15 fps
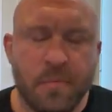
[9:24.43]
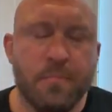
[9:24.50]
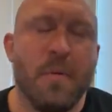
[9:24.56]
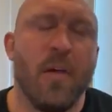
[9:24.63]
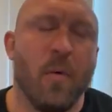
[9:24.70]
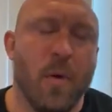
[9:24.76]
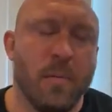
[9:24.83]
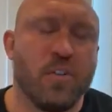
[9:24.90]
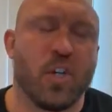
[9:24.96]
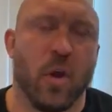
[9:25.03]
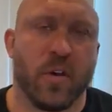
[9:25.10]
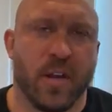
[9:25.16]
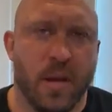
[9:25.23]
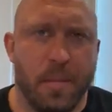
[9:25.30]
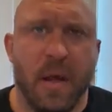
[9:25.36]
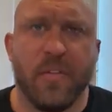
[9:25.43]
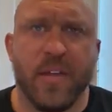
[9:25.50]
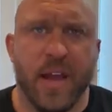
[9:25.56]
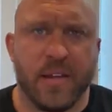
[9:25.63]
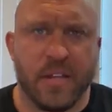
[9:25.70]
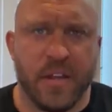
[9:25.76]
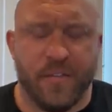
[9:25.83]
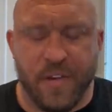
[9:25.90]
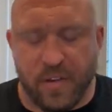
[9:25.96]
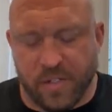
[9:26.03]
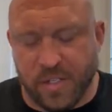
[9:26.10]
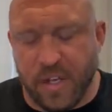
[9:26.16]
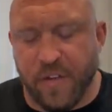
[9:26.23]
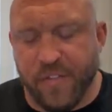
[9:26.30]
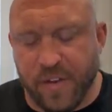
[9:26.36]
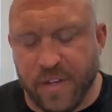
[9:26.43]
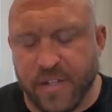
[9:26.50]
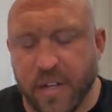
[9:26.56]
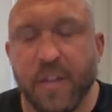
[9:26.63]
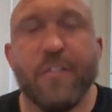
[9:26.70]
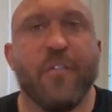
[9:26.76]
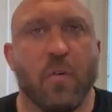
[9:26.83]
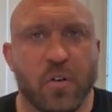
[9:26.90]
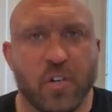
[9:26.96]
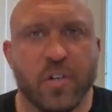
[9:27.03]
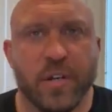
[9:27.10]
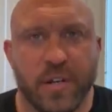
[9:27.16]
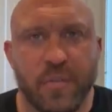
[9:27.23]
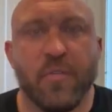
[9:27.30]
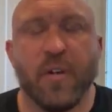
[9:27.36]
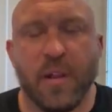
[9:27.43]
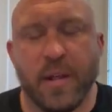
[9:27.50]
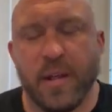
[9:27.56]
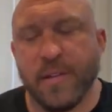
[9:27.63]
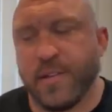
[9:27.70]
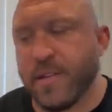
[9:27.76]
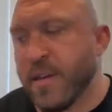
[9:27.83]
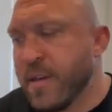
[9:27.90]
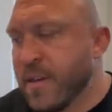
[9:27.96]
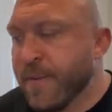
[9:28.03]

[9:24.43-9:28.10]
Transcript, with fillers: By the way, I'm joking about the XFL stuff. It's unfortunate. It really is.